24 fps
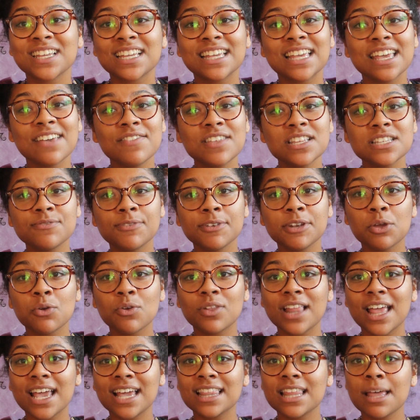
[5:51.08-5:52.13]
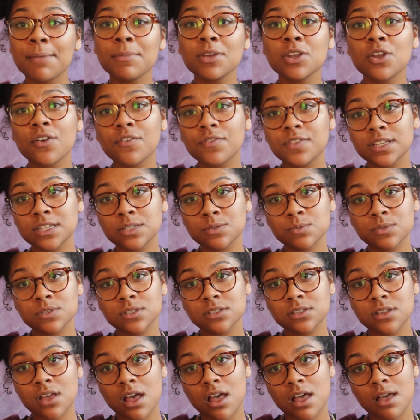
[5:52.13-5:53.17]
give this video a like. Let me know if this
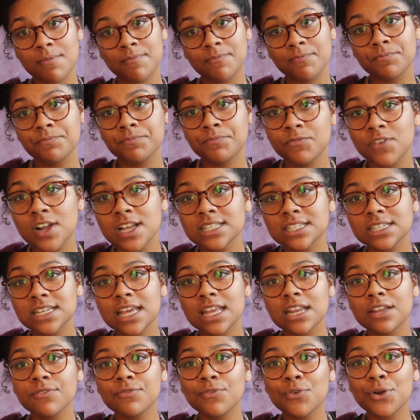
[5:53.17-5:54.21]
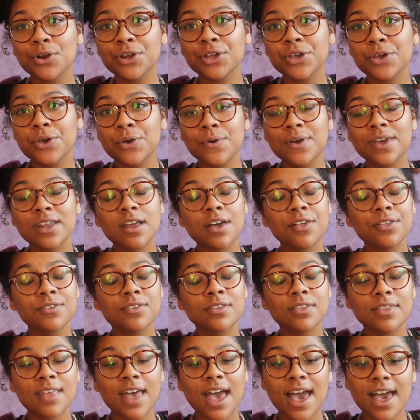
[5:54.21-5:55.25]
was um, resonating for you. And other
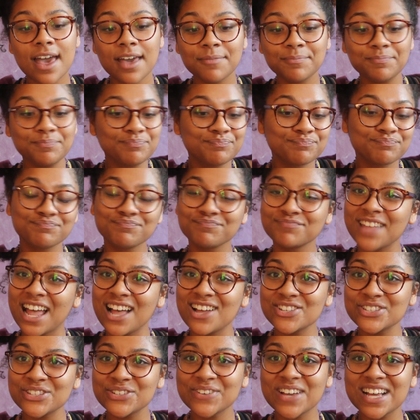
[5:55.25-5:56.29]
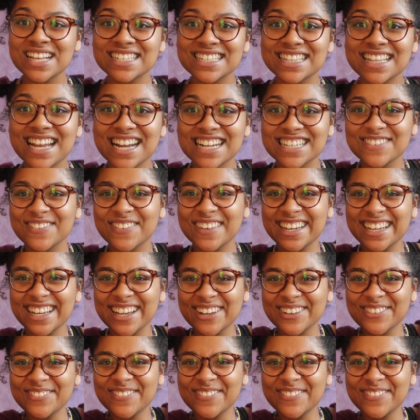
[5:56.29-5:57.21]
than that, I'll see you guys in the next video.